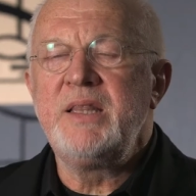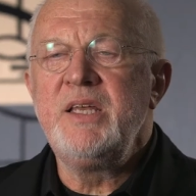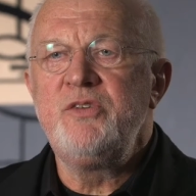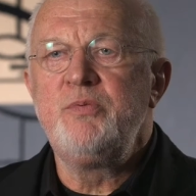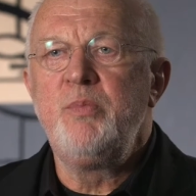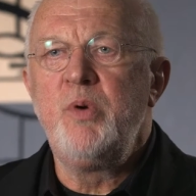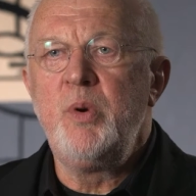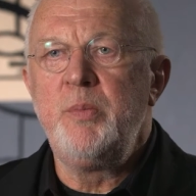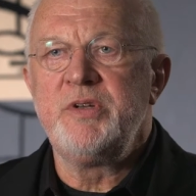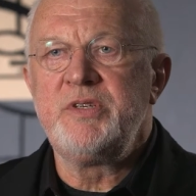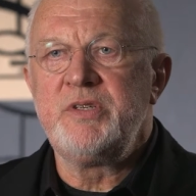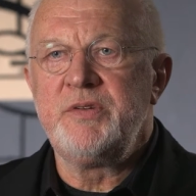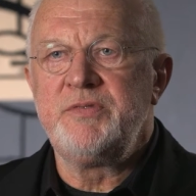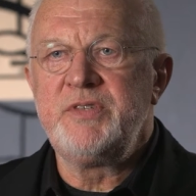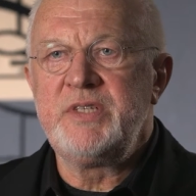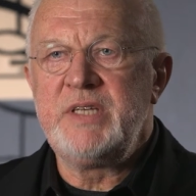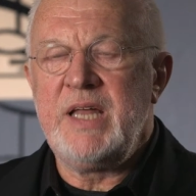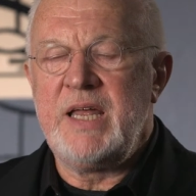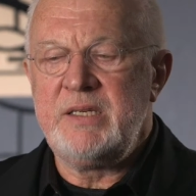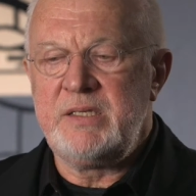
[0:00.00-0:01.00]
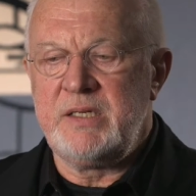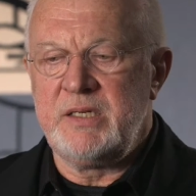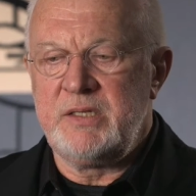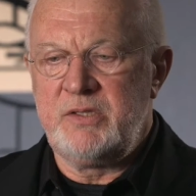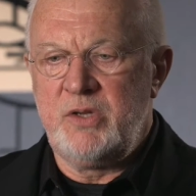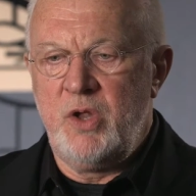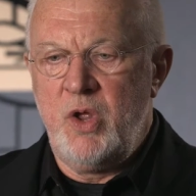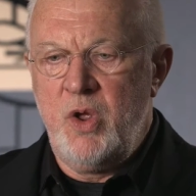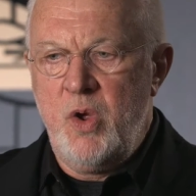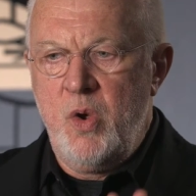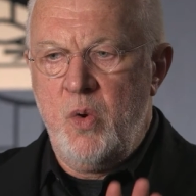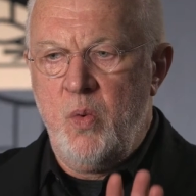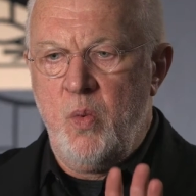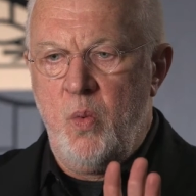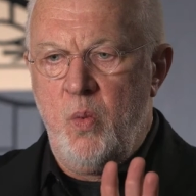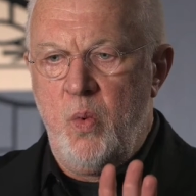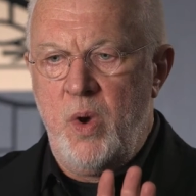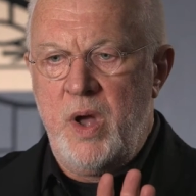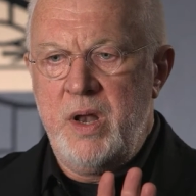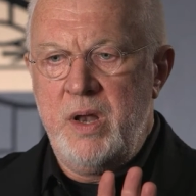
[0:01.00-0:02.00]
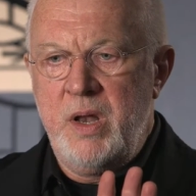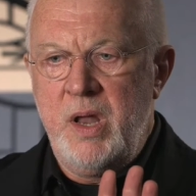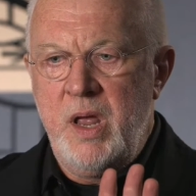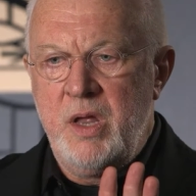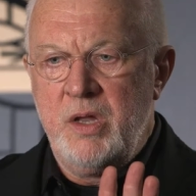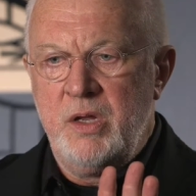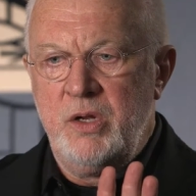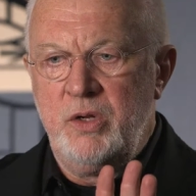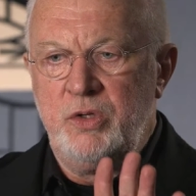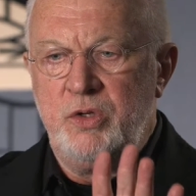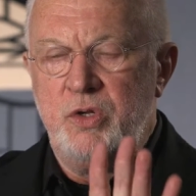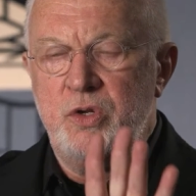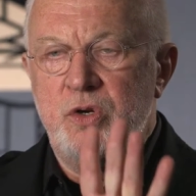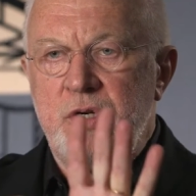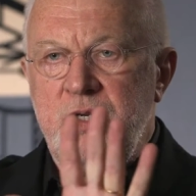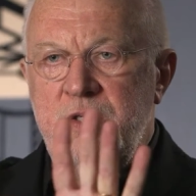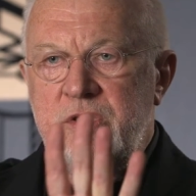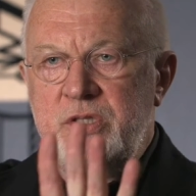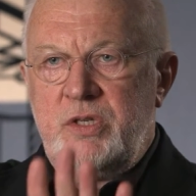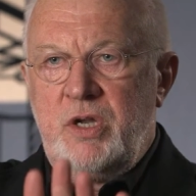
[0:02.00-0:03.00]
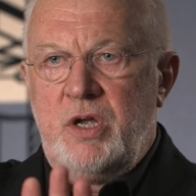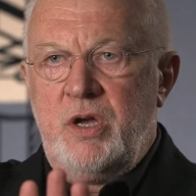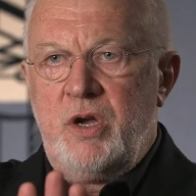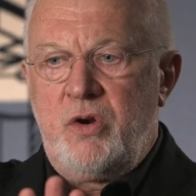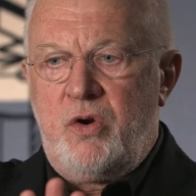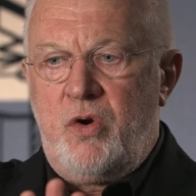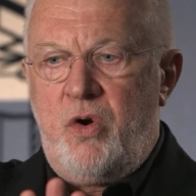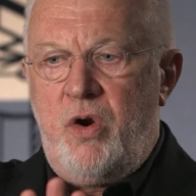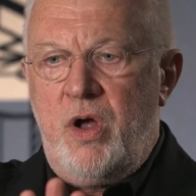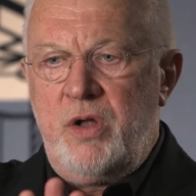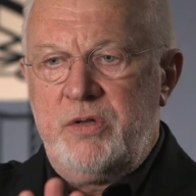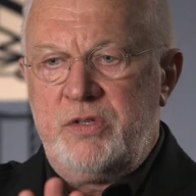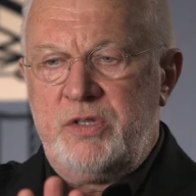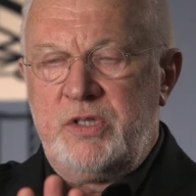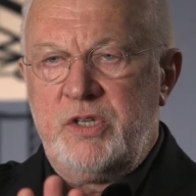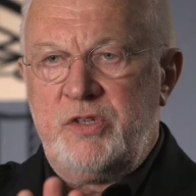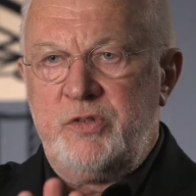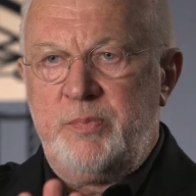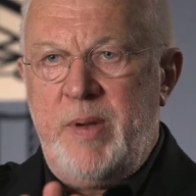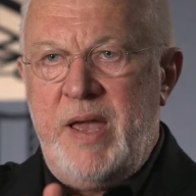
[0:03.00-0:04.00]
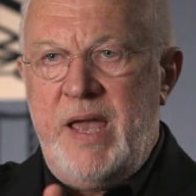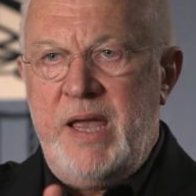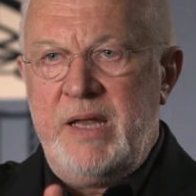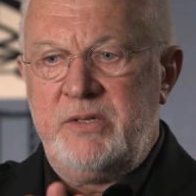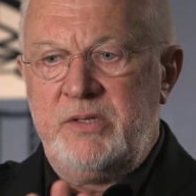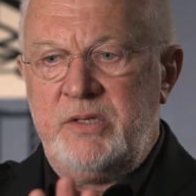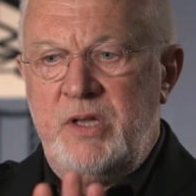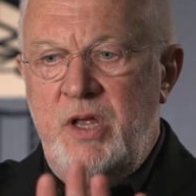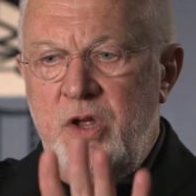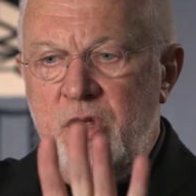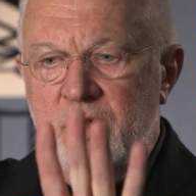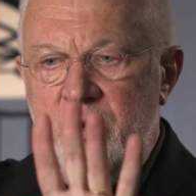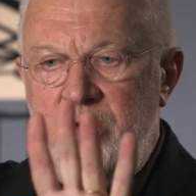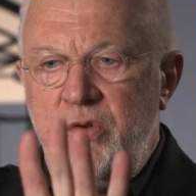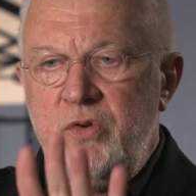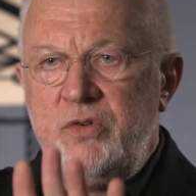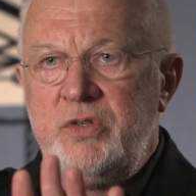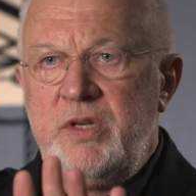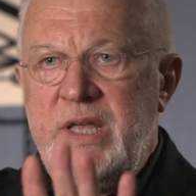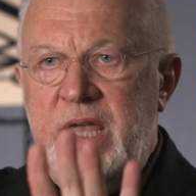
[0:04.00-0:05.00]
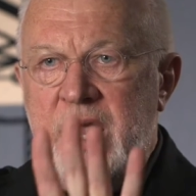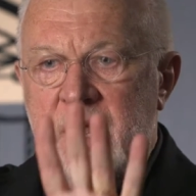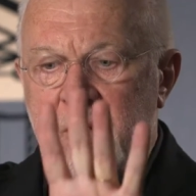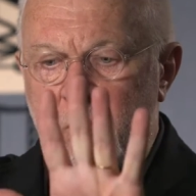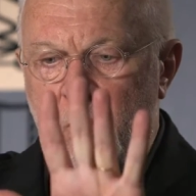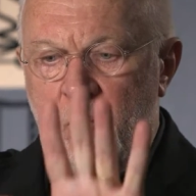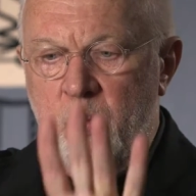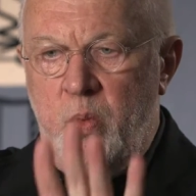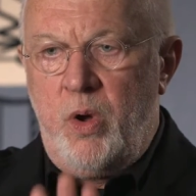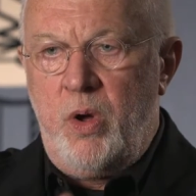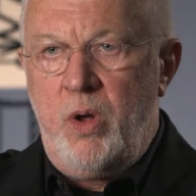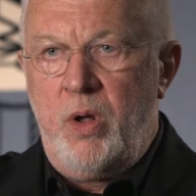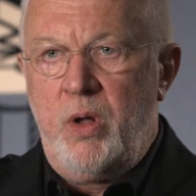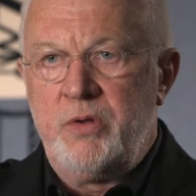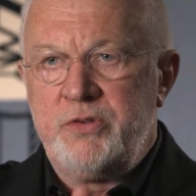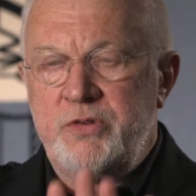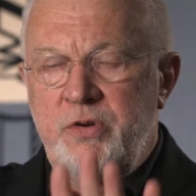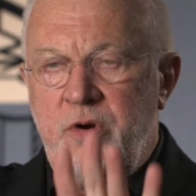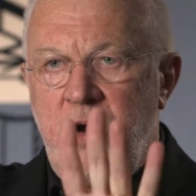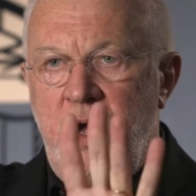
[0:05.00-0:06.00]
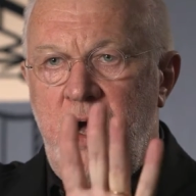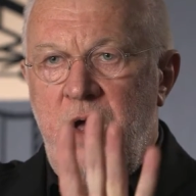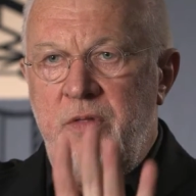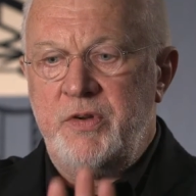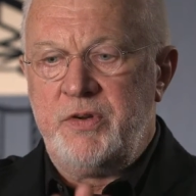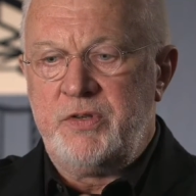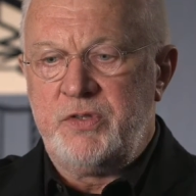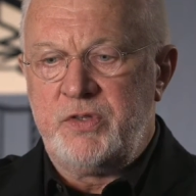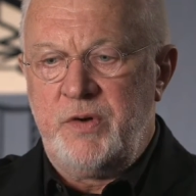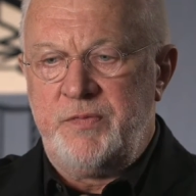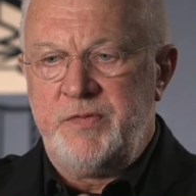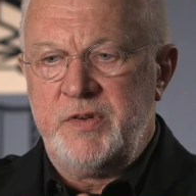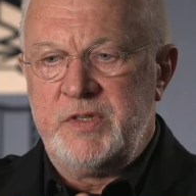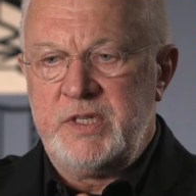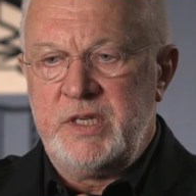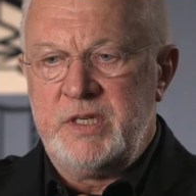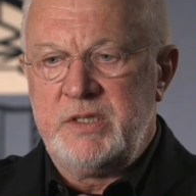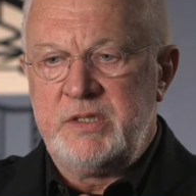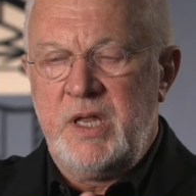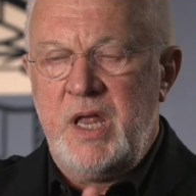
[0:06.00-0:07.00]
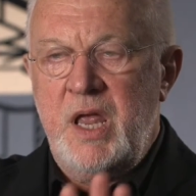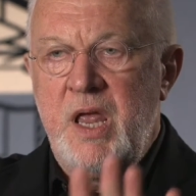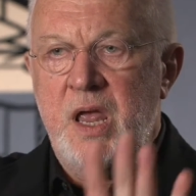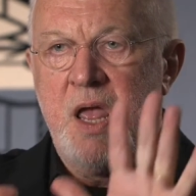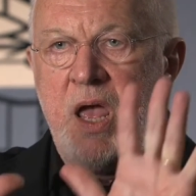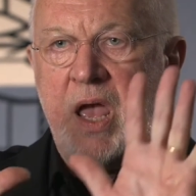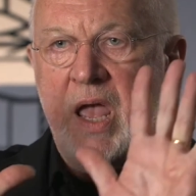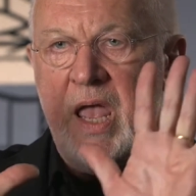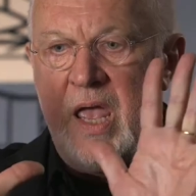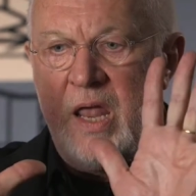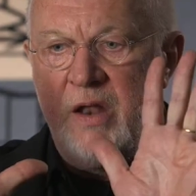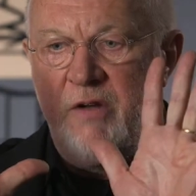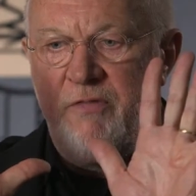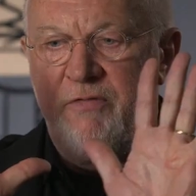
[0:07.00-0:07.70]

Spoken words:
these moments of stasis, one looks across the space, usually at walls or other surfaces, in a